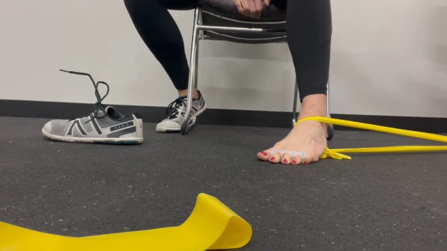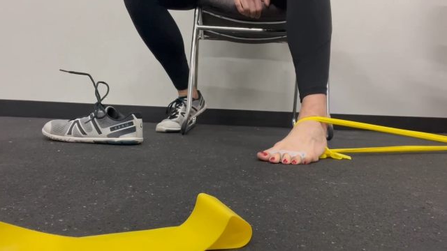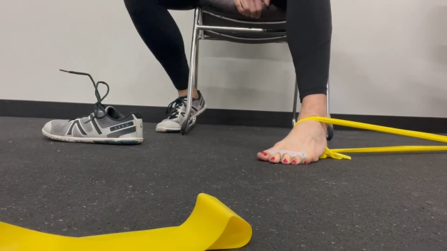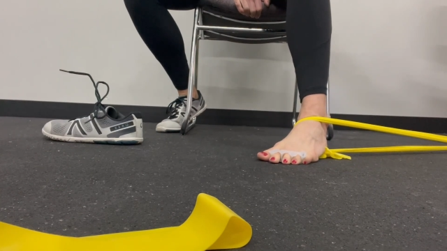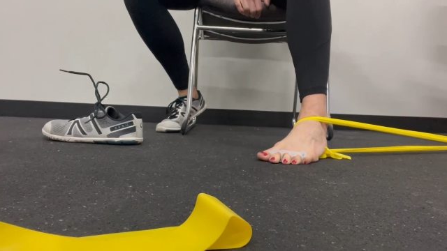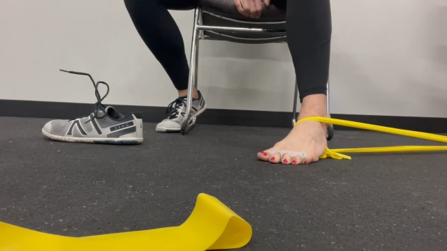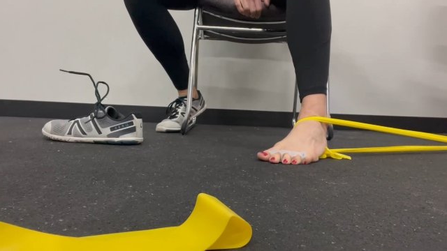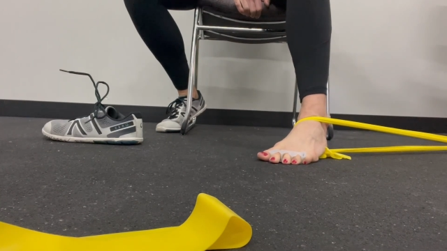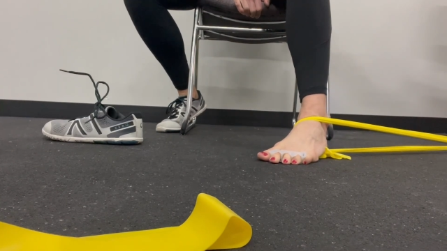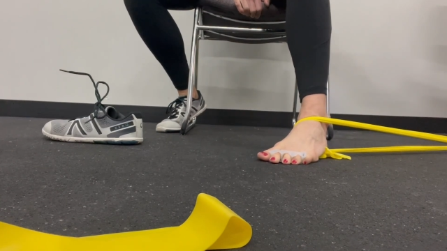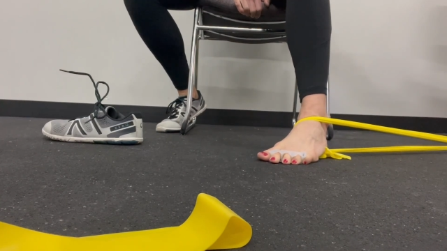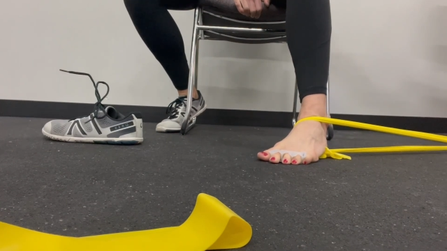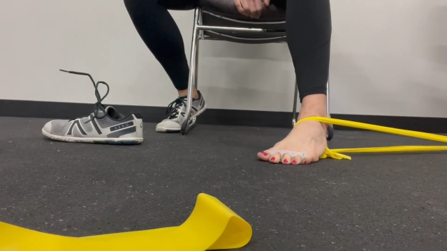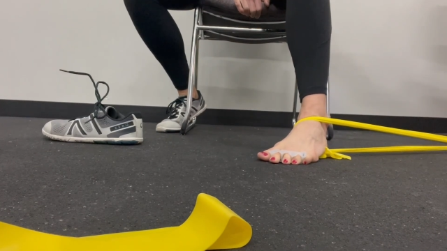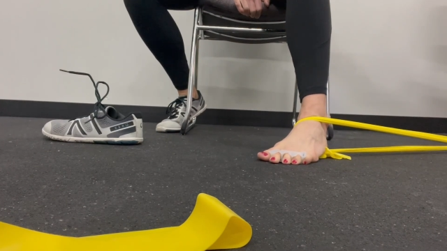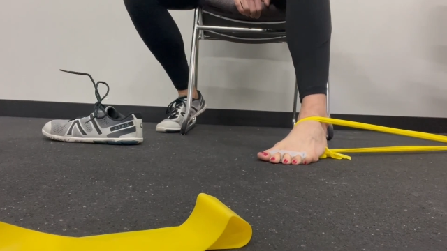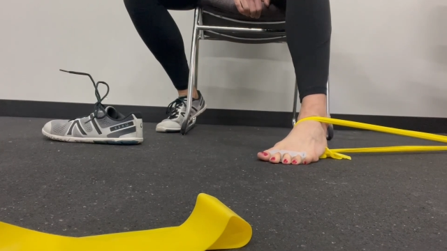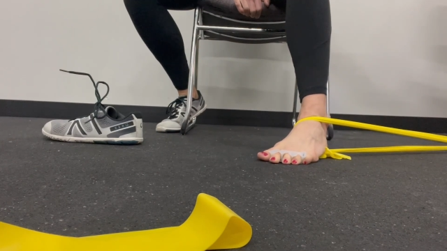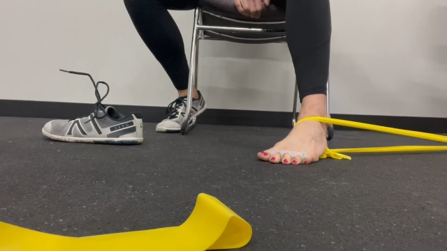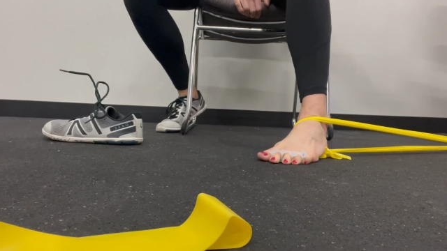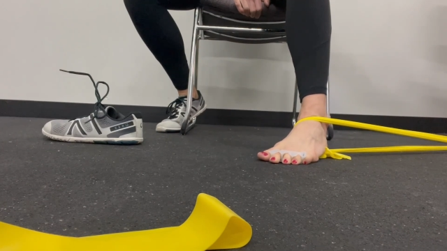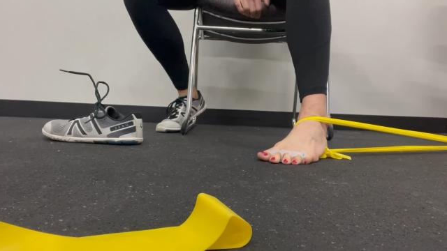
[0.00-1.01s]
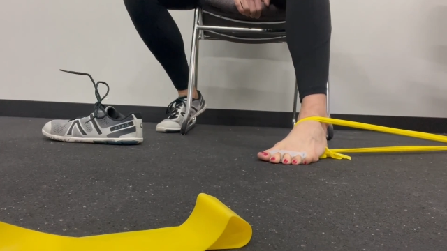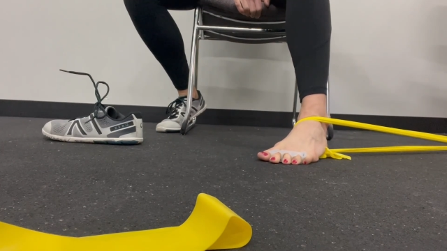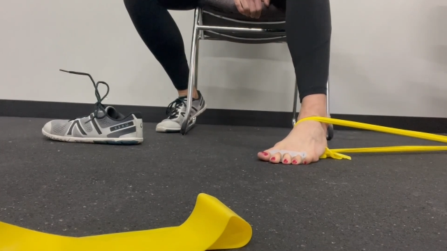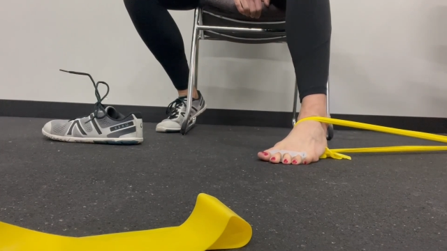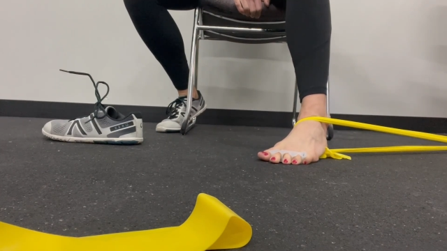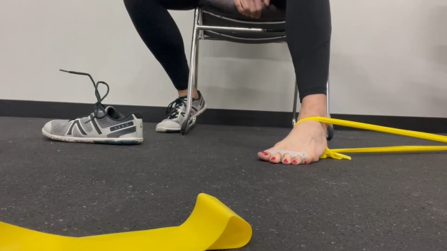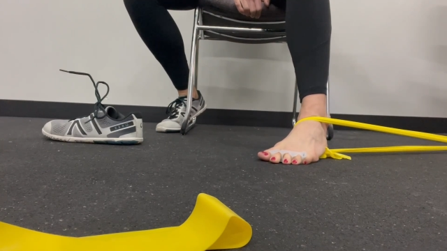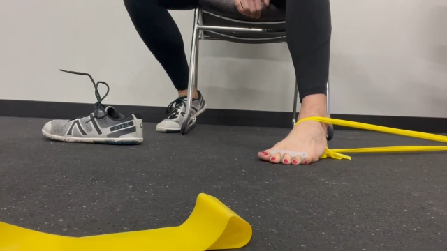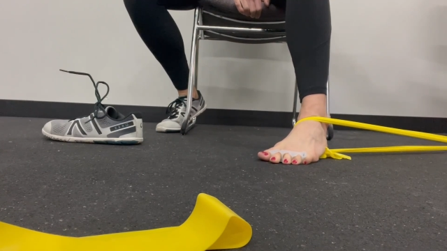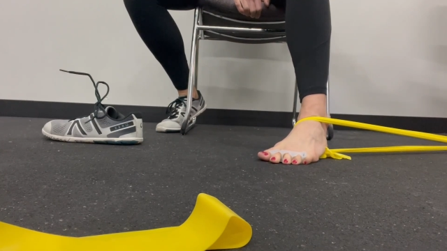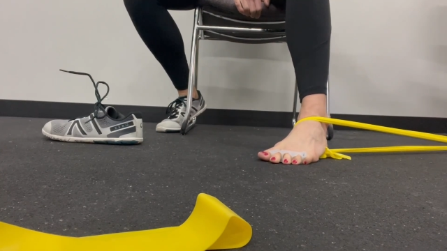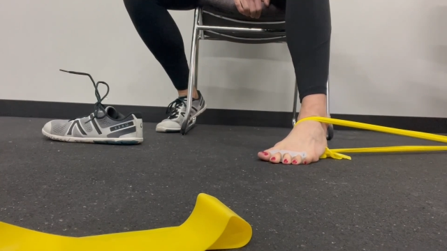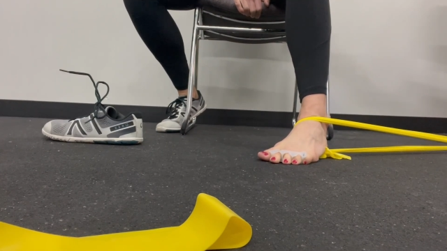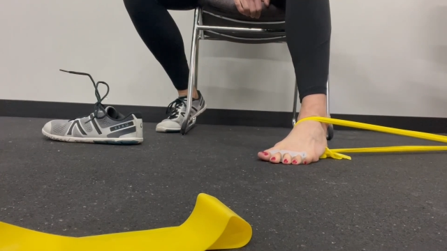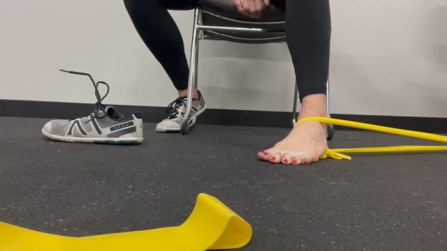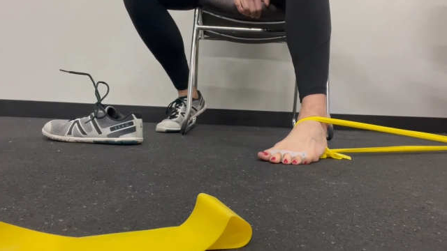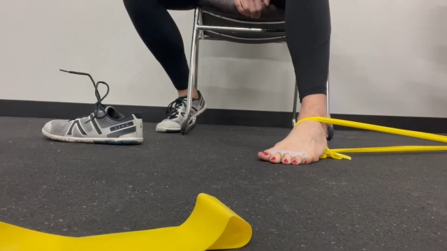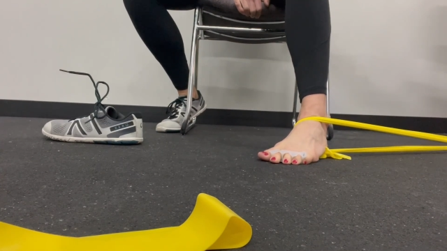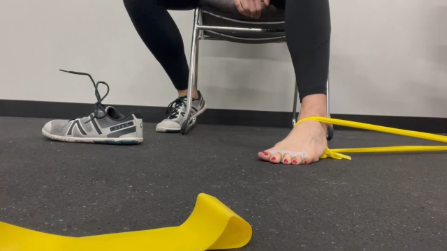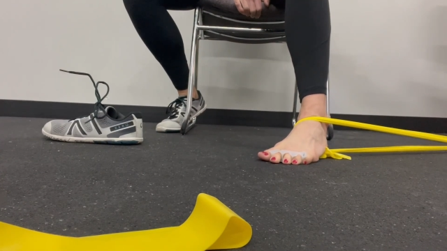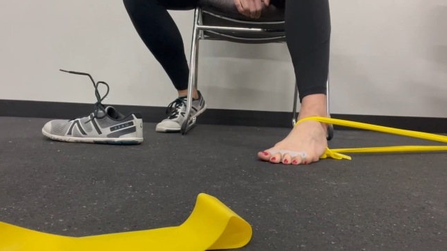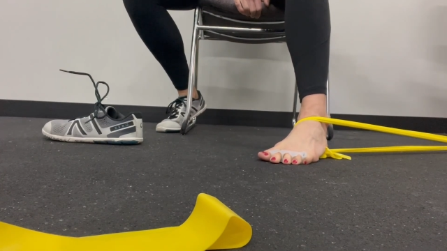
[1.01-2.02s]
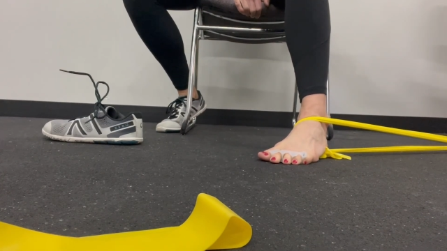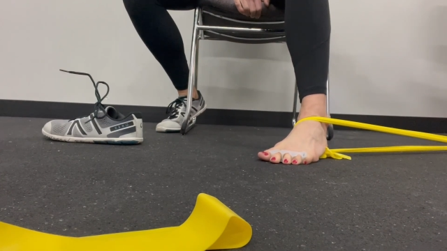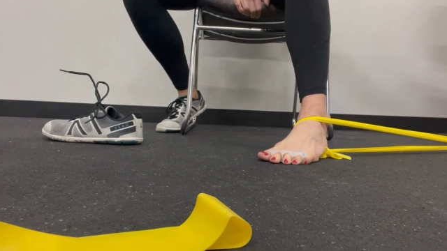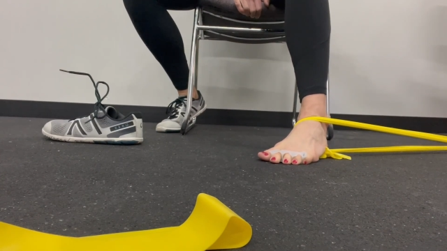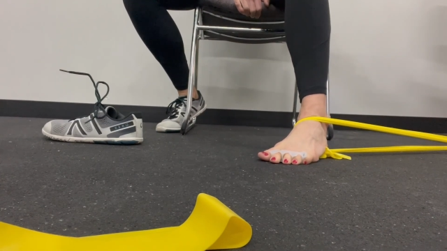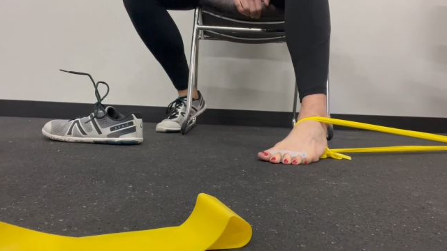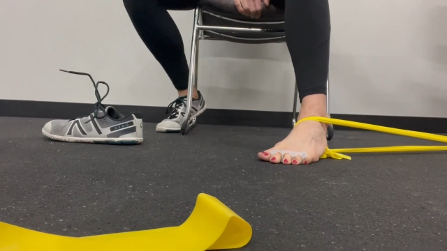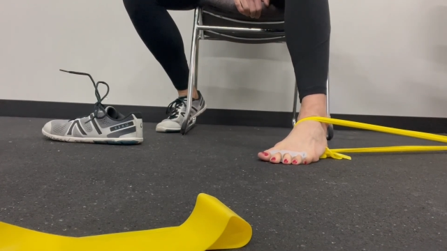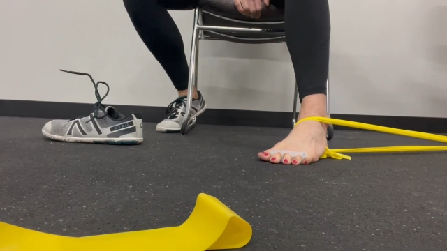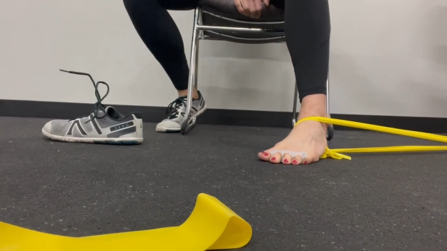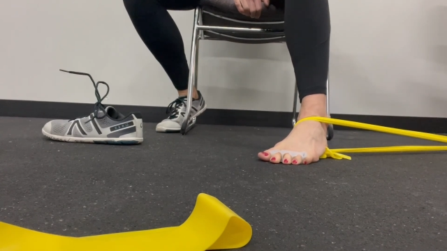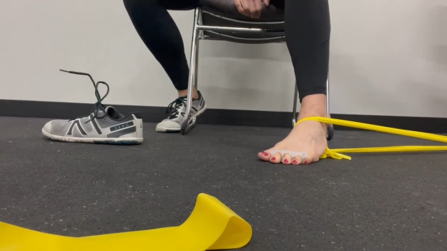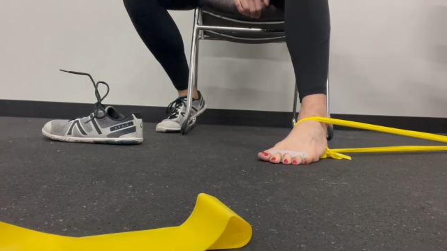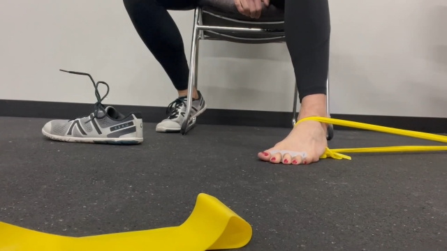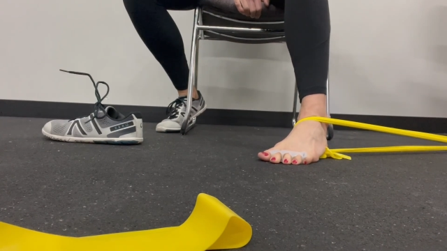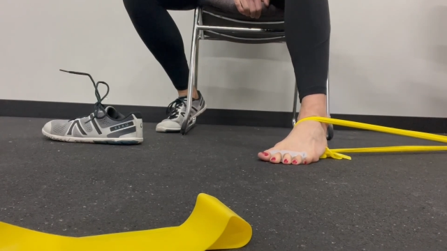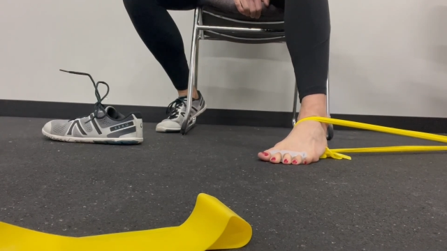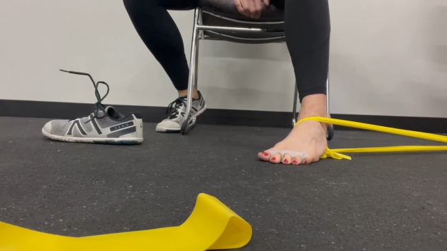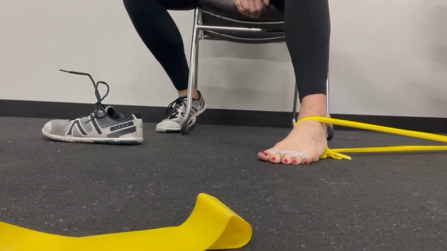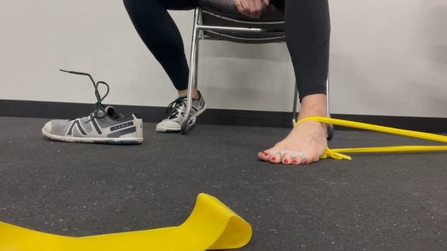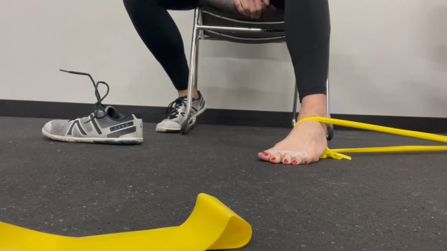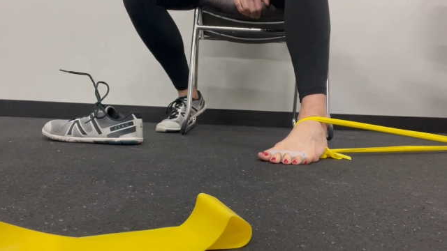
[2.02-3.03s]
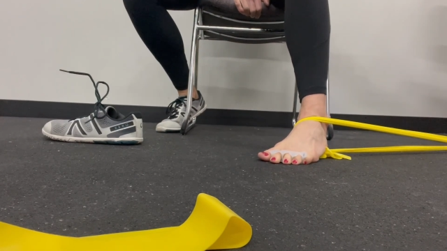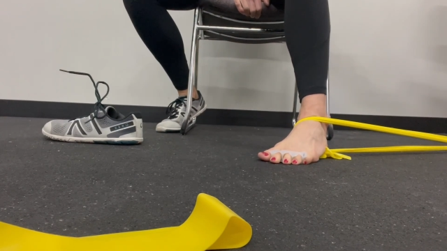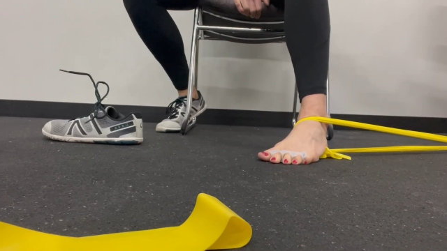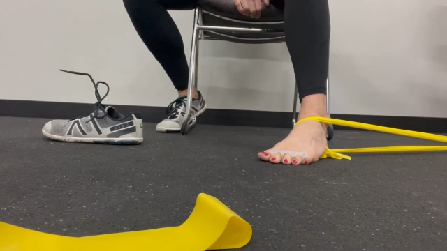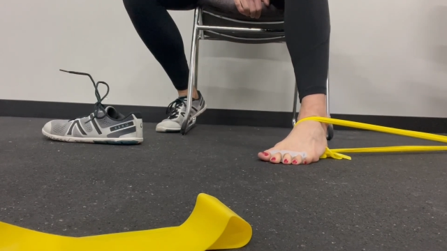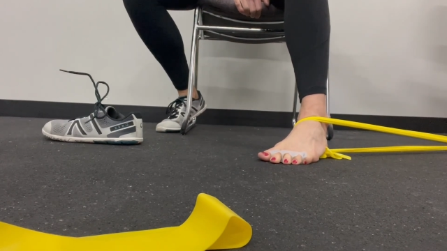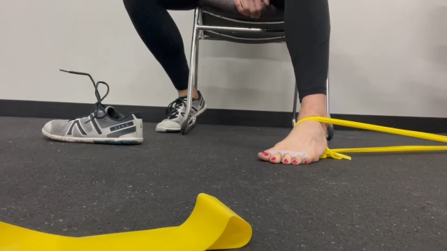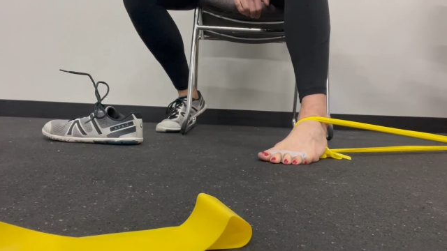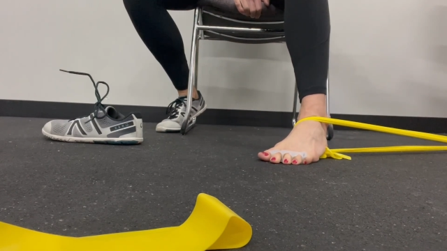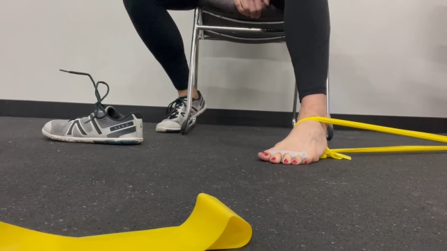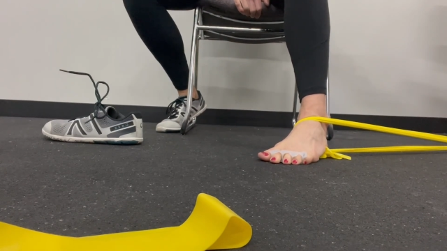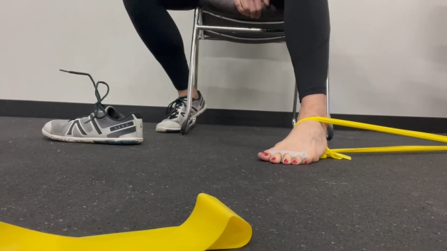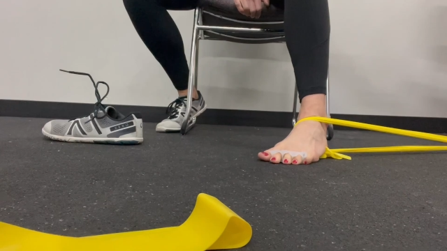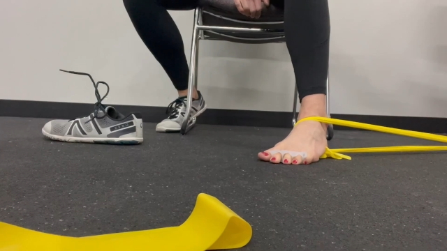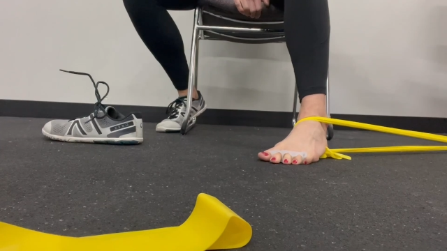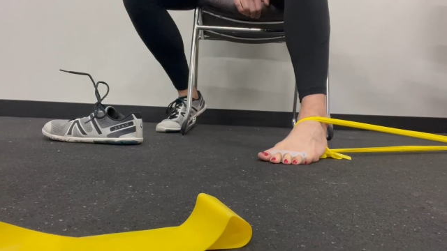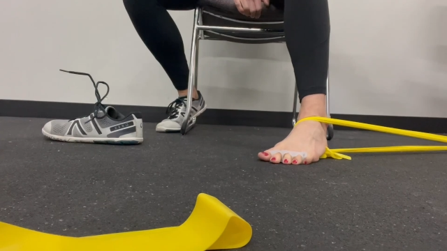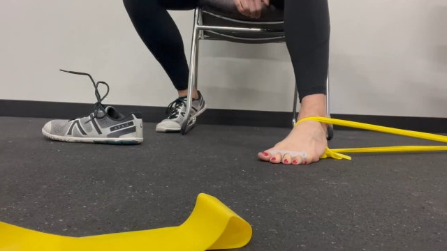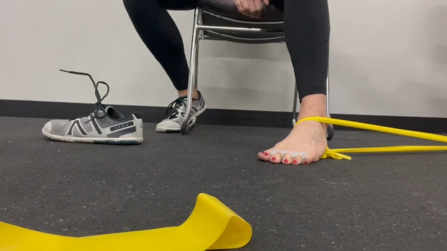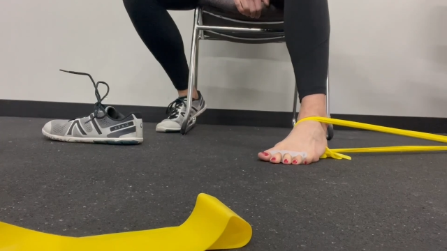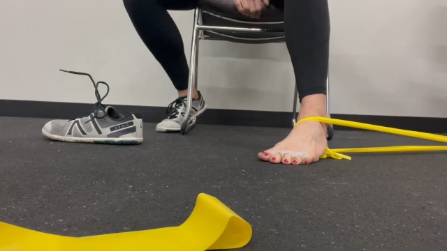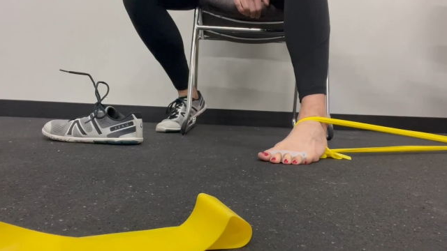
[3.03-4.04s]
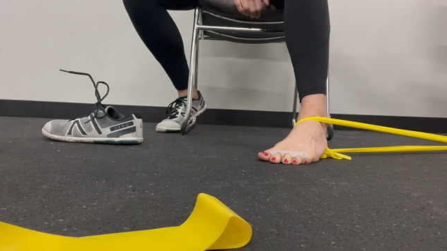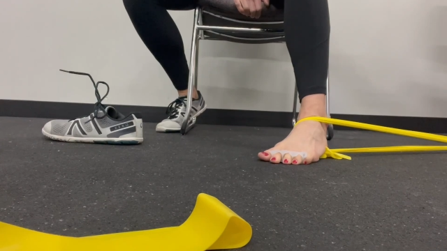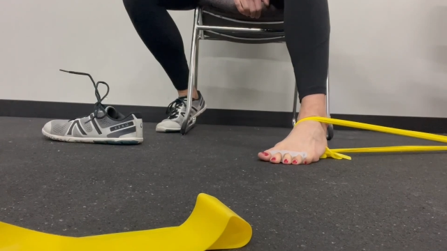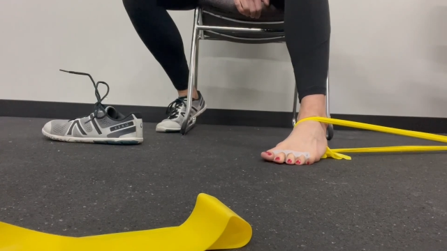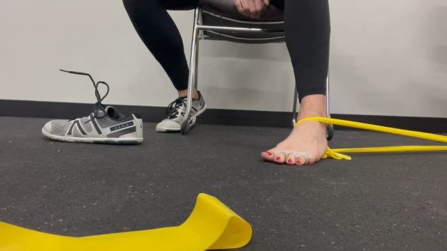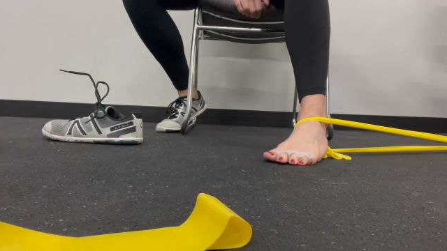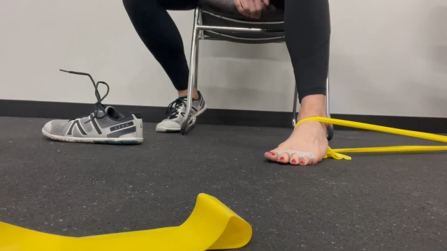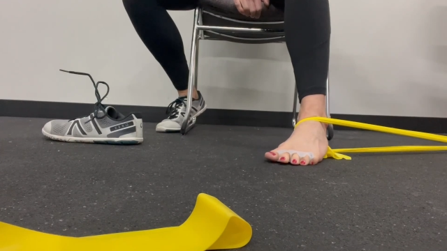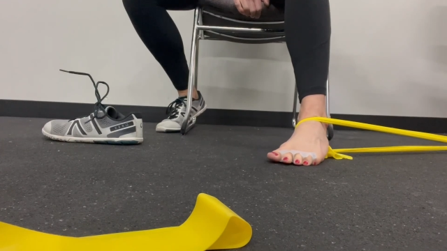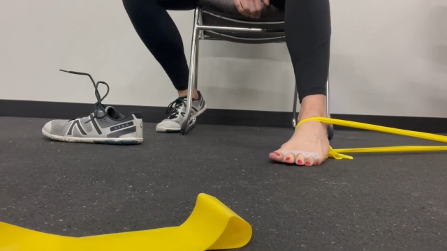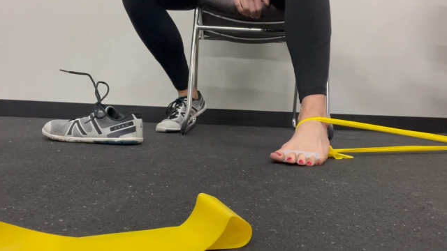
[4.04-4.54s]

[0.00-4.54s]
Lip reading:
[unreadable: no face in view]